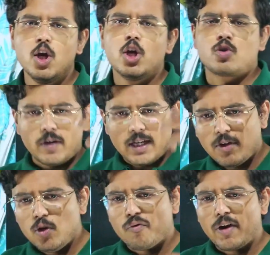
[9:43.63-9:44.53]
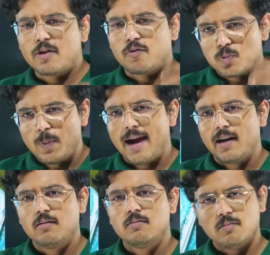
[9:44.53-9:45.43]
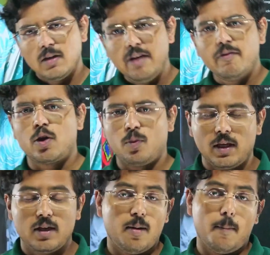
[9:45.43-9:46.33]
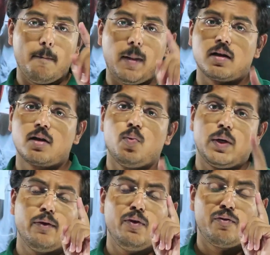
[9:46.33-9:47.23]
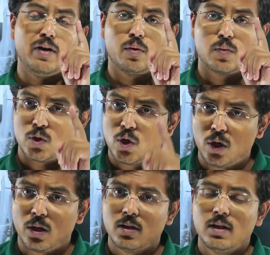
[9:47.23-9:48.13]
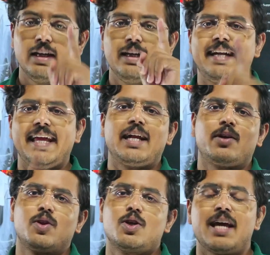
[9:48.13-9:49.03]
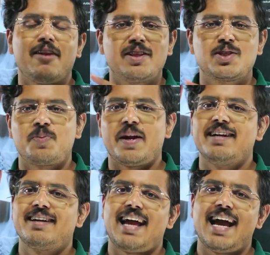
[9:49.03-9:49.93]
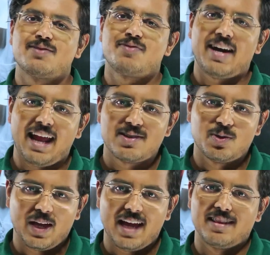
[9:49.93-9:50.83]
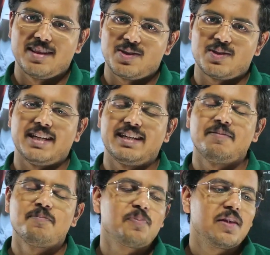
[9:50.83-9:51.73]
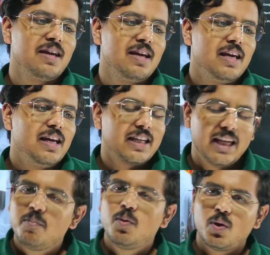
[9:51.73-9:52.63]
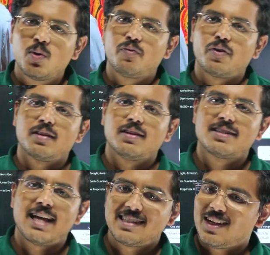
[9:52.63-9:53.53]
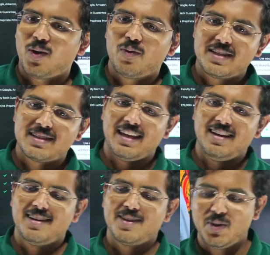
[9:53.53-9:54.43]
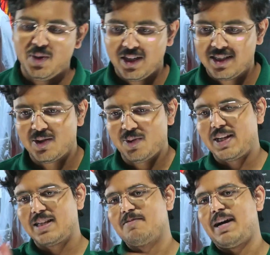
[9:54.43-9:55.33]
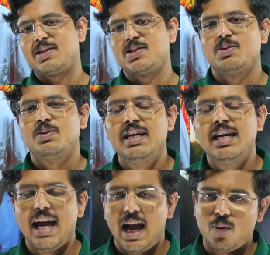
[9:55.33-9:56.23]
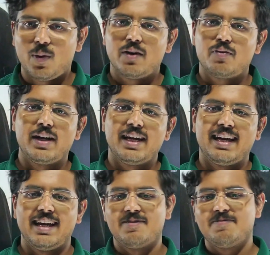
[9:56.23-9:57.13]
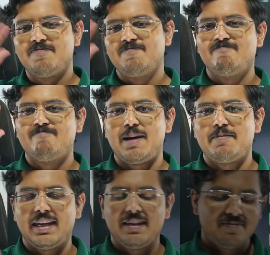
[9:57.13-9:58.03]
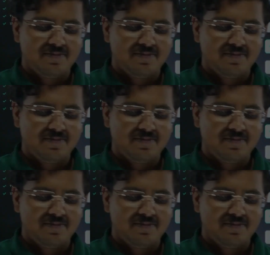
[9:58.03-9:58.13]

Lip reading: So whatever you felt was bad, leave it to me. But whatever you felt was good, take it with yourself and spread it as far as you can in the society. Keep doing good for others. As I always say, good will come back to you. Have a wonderful day ahead. Bye-bye.